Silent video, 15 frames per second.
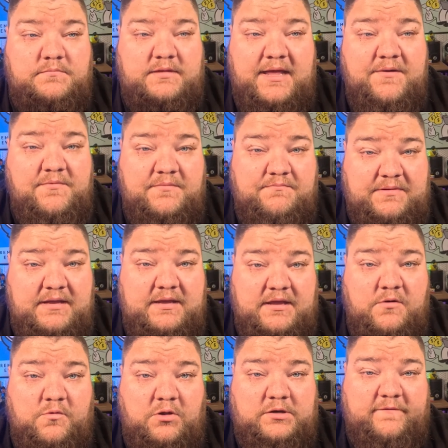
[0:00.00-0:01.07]
they would be
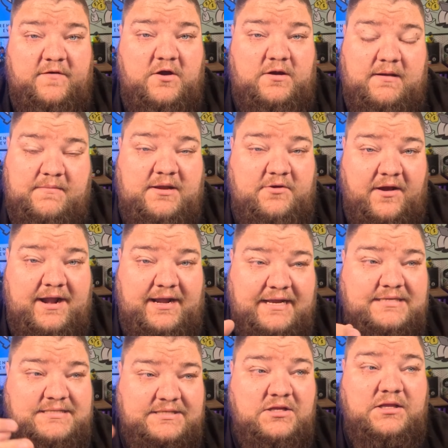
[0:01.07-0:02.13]
in a world of hurt. I mean, granted,
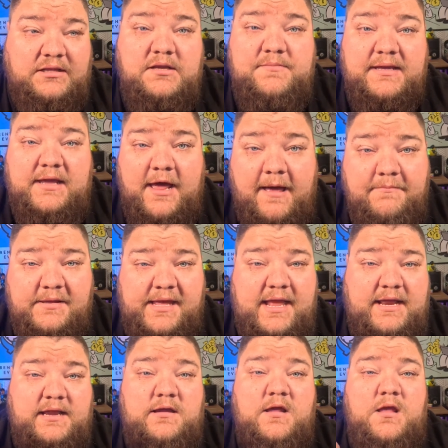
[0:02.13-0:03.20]
it's still a little bit
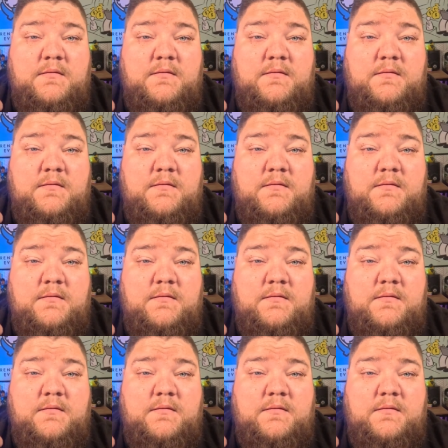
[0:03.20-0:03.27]
complicated,